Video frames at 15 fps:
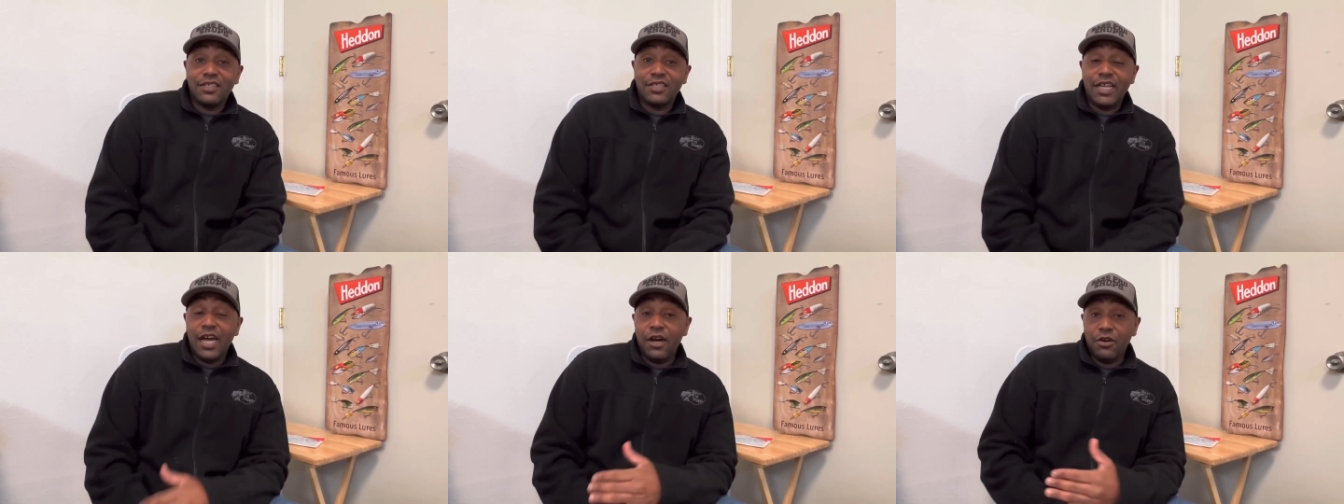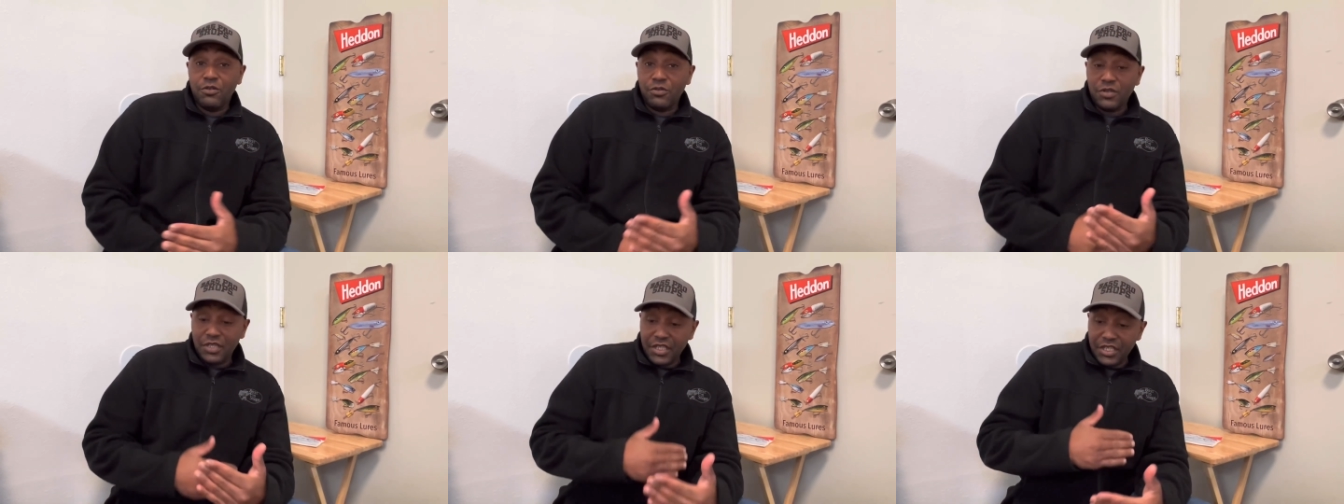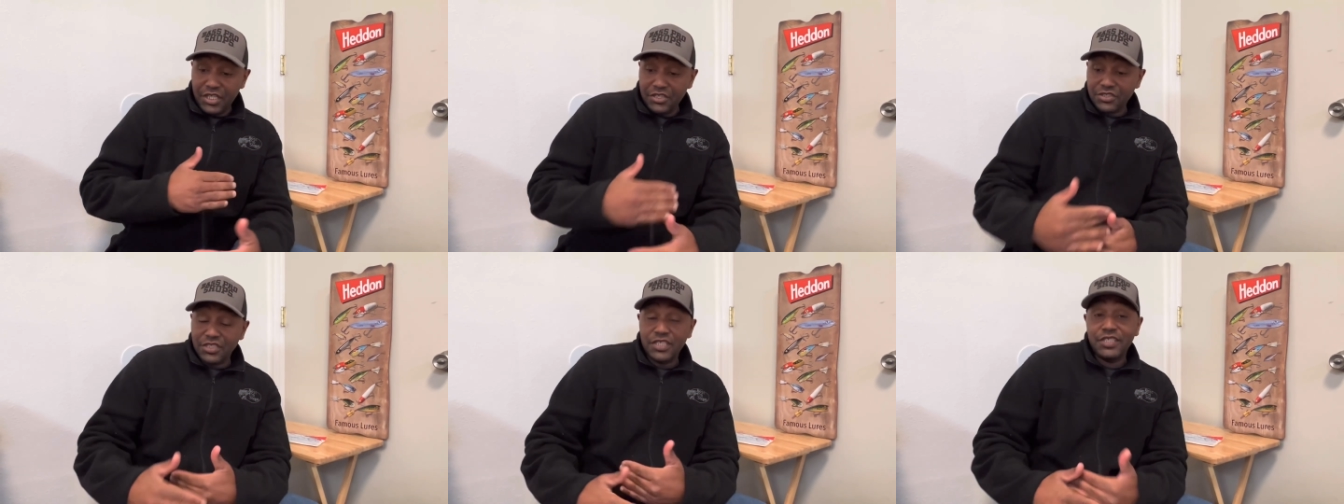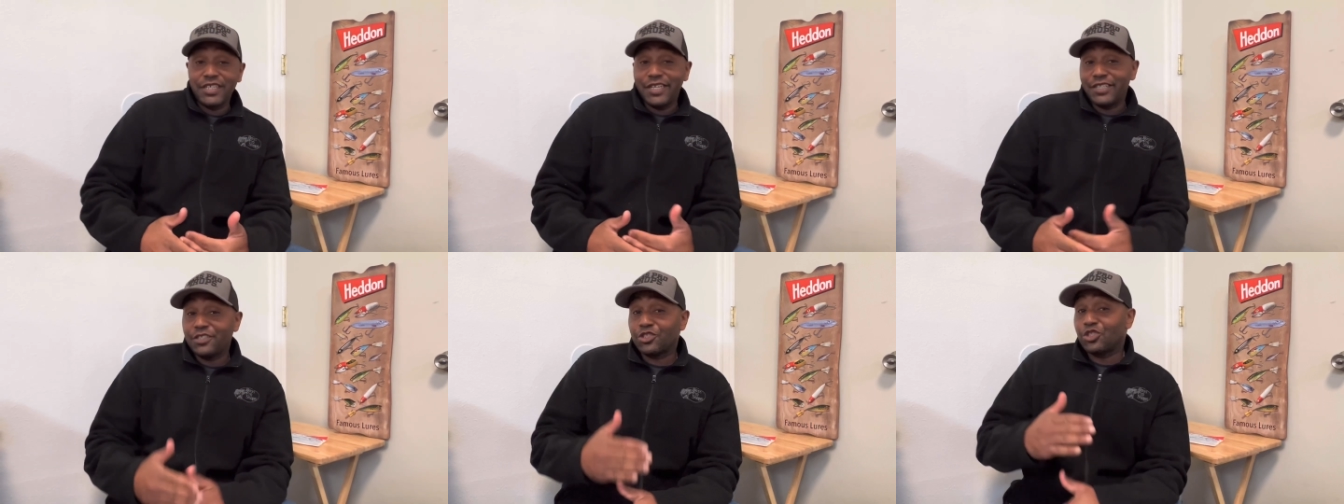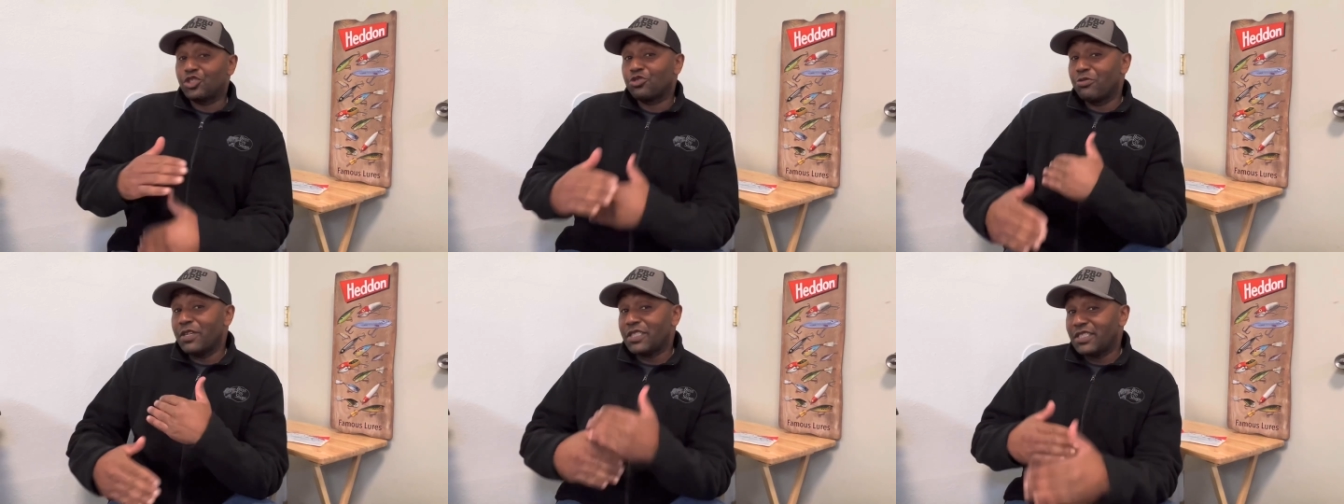Now, here's the thing. There's a
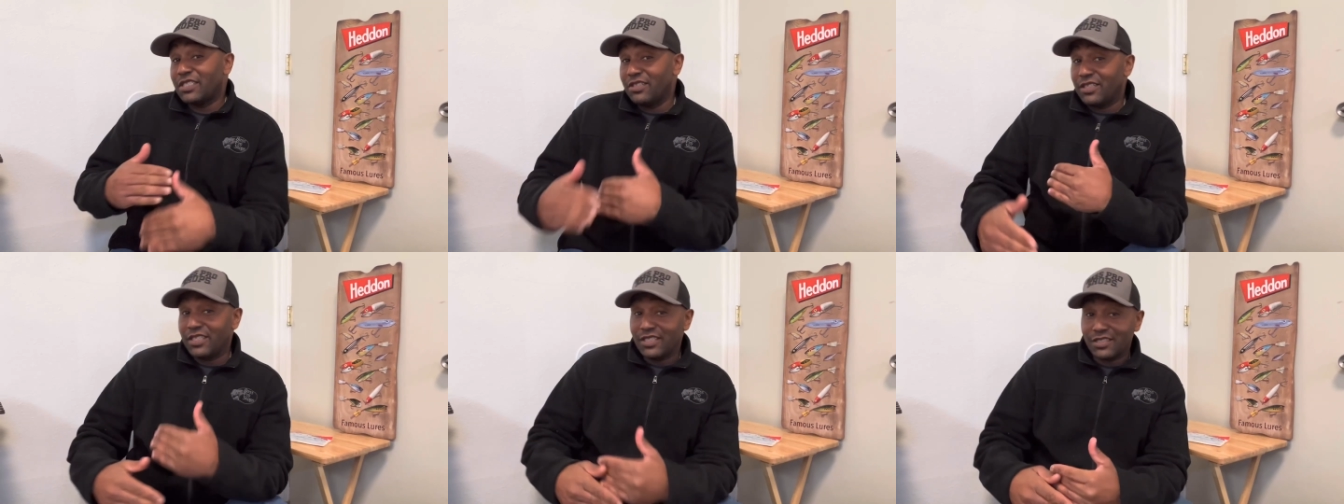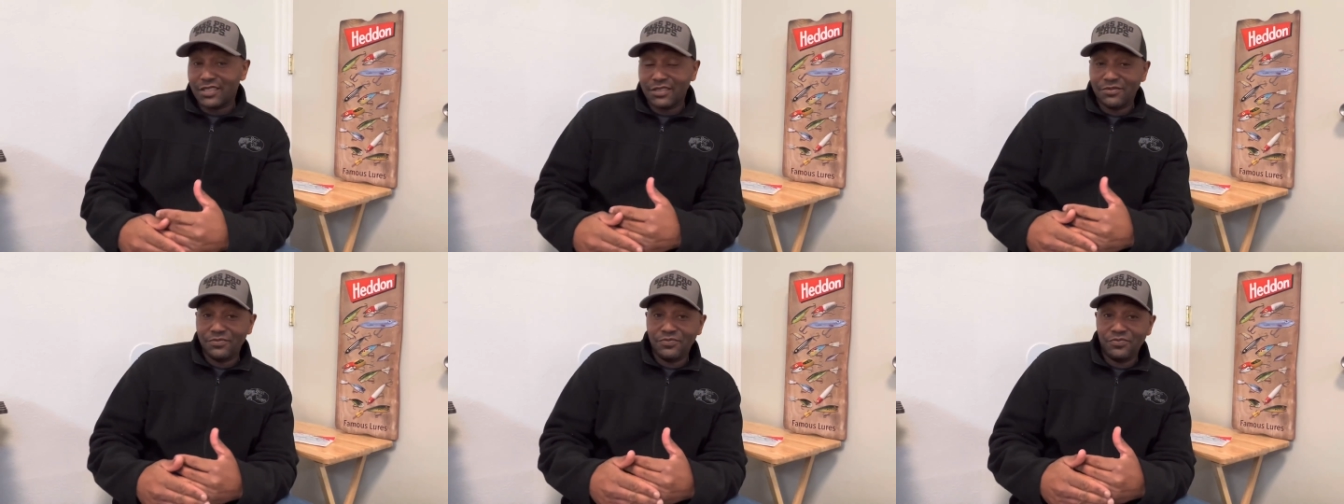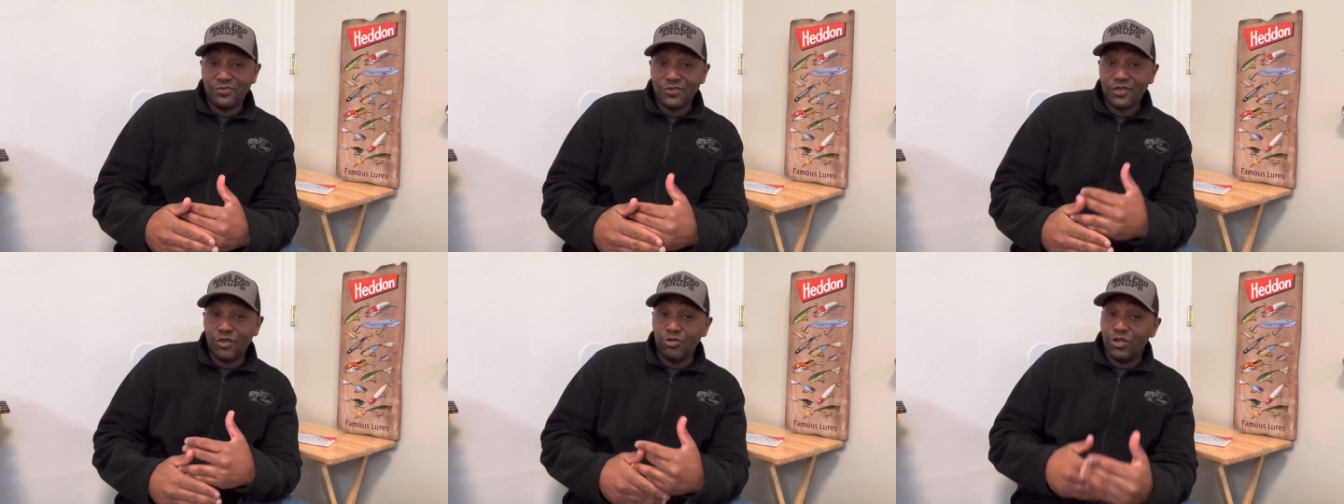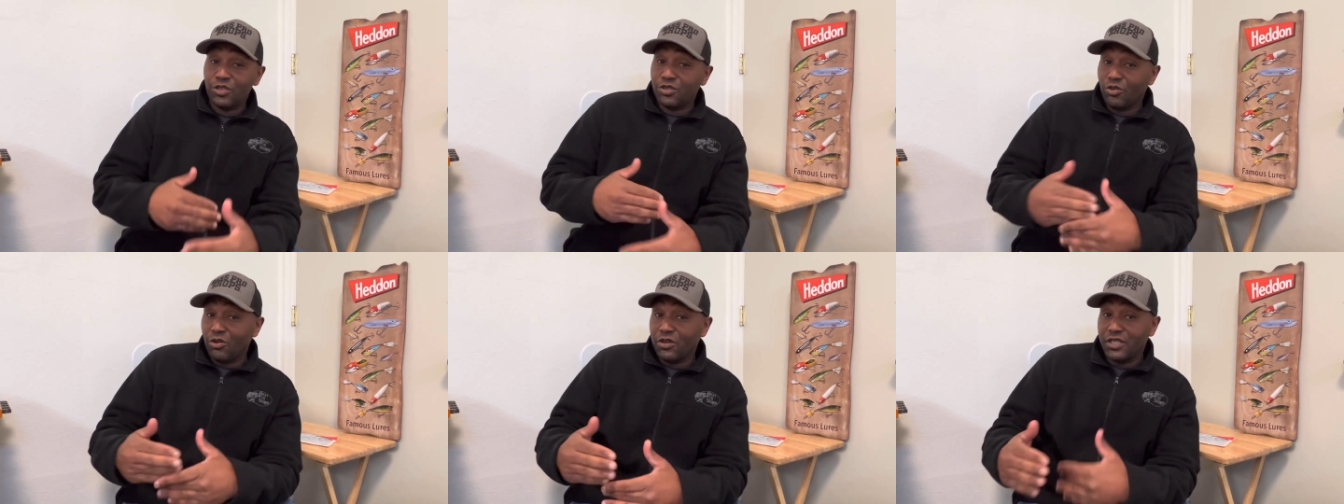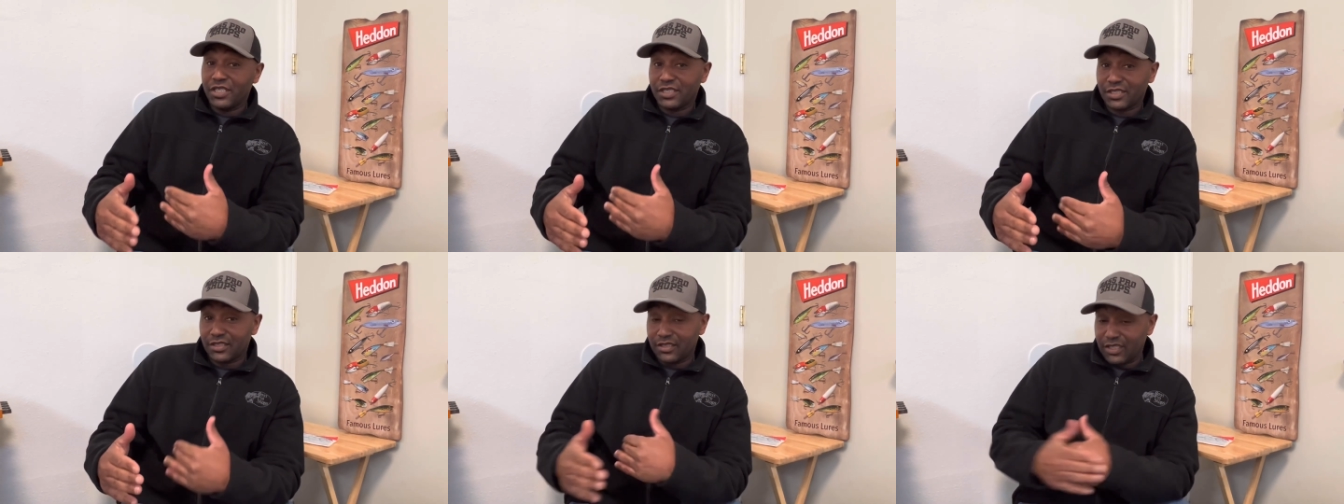trick to this. When throwing
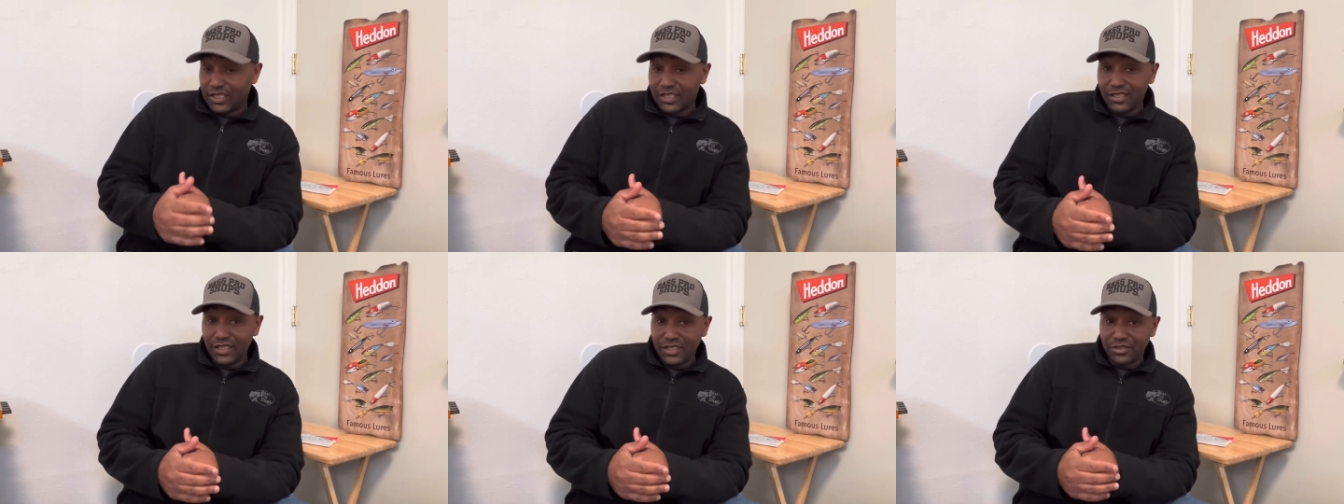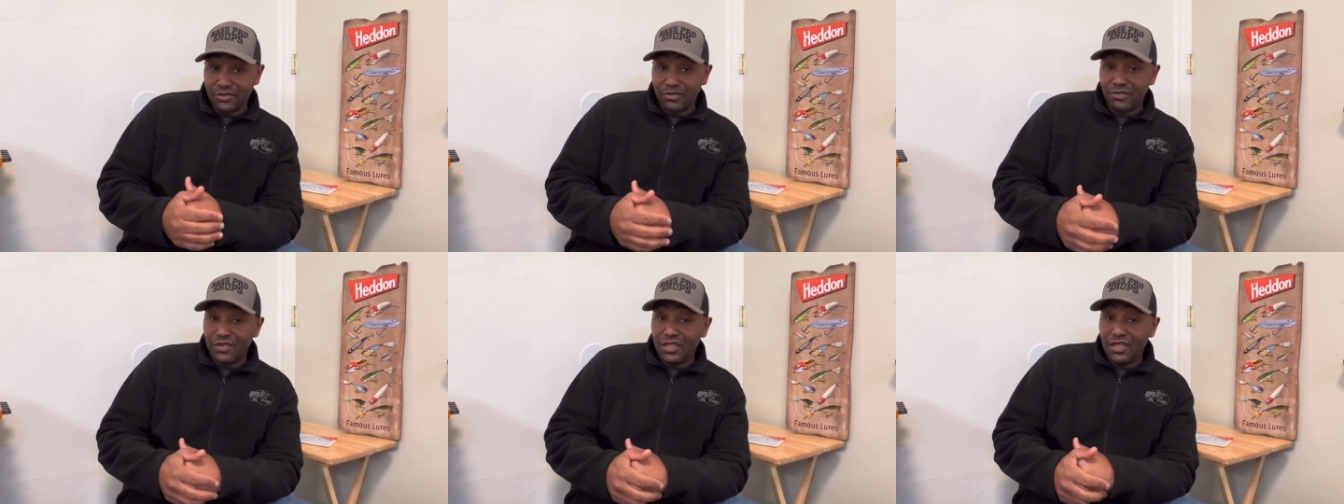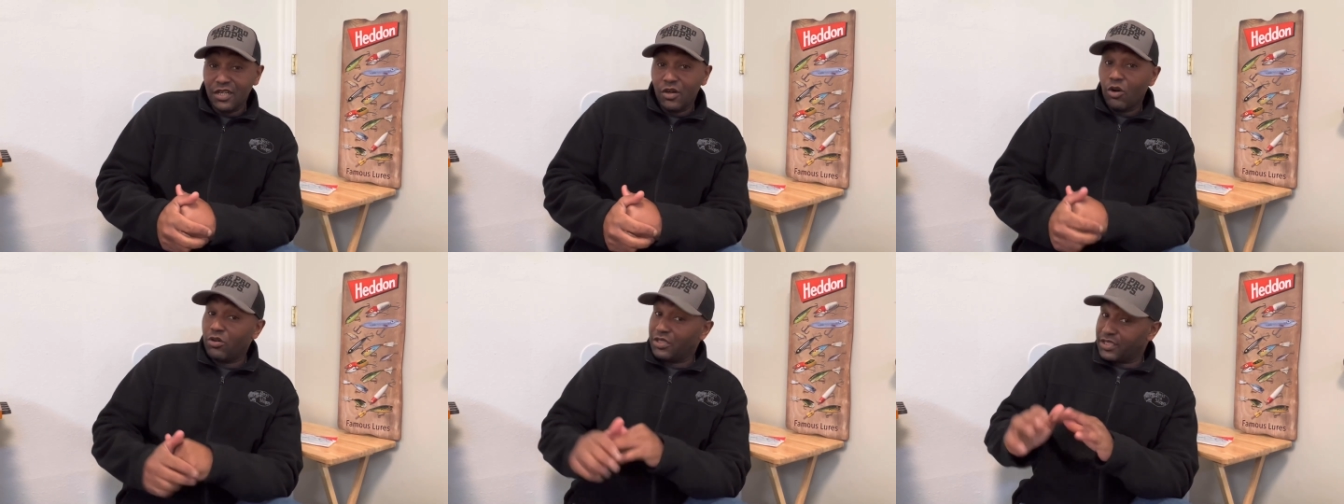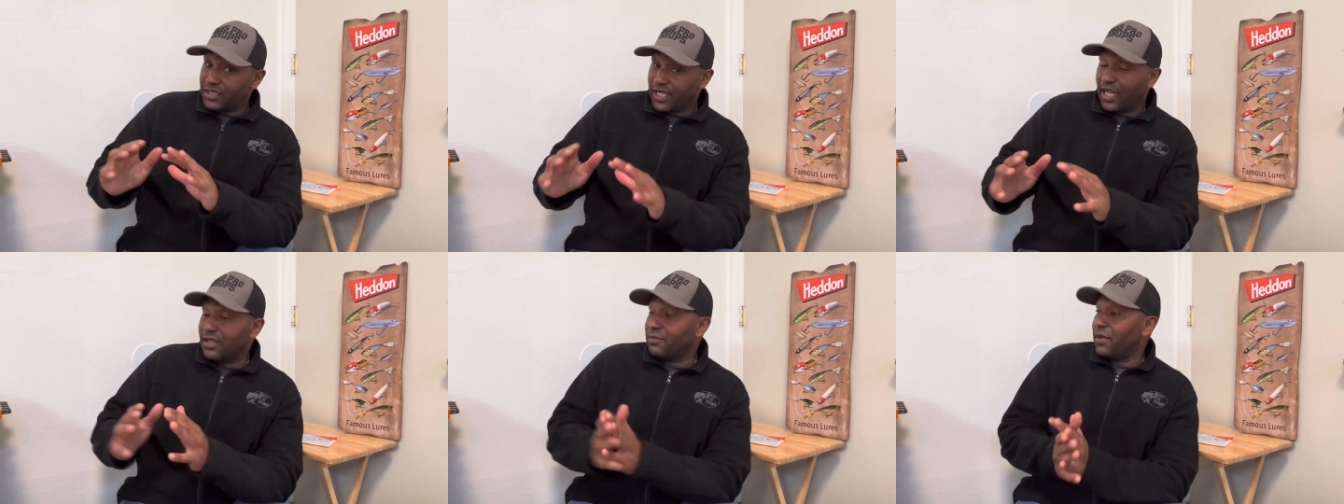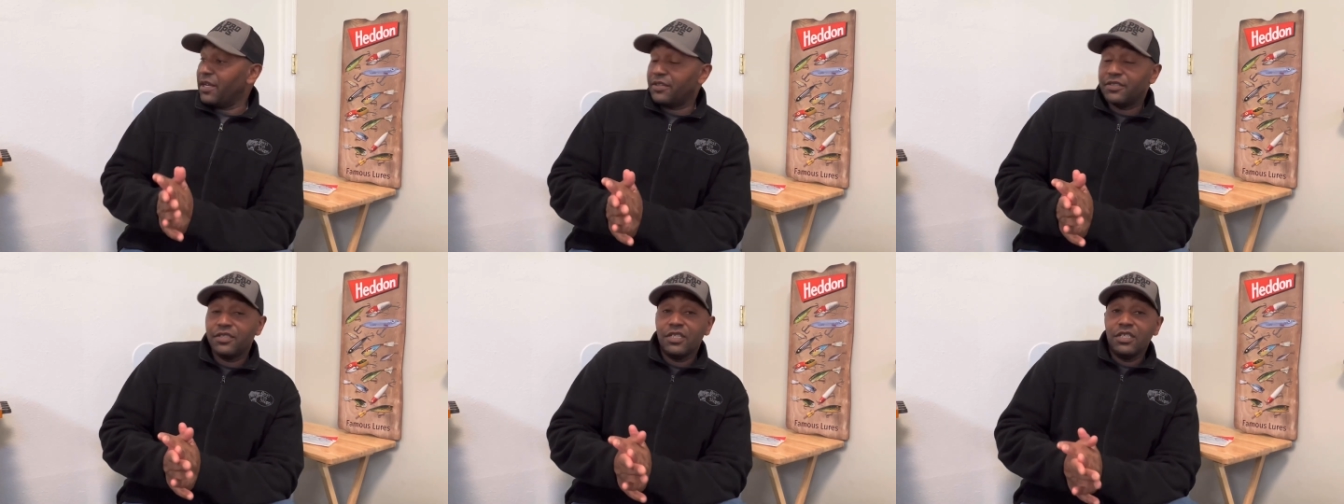this lizard or this
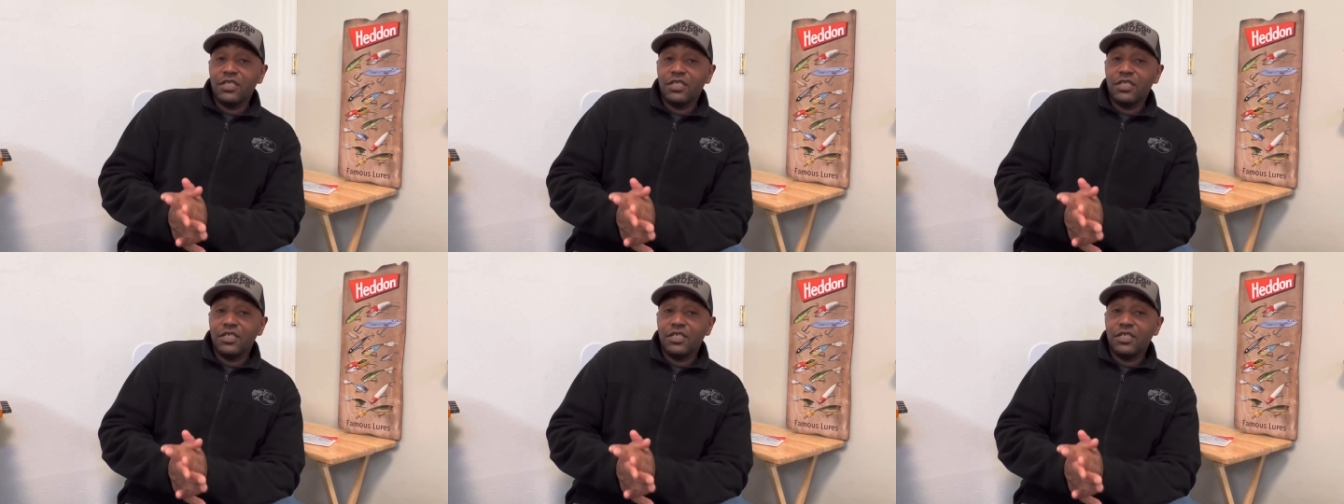salamander,